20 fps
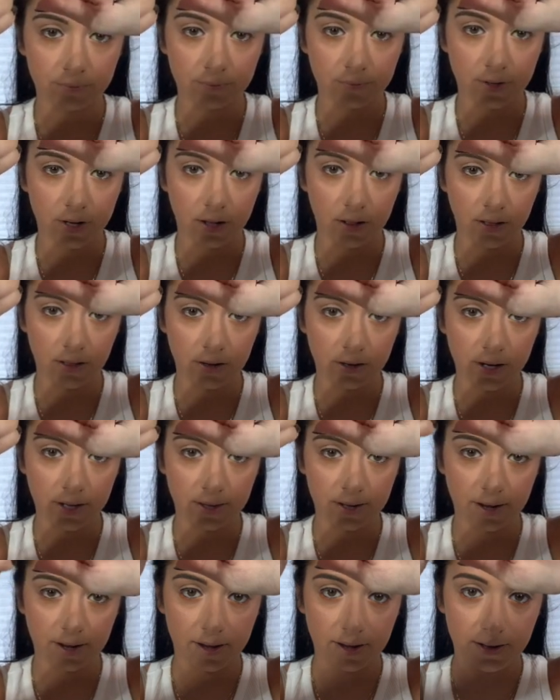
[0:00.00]
Oh, look at
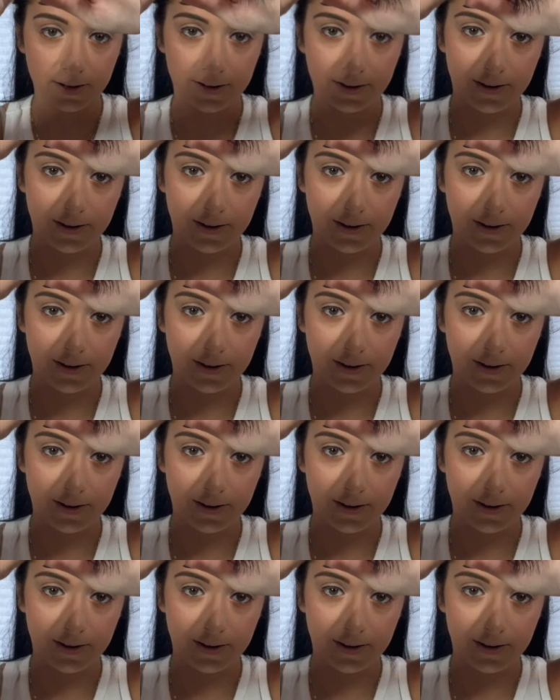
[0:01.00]
that.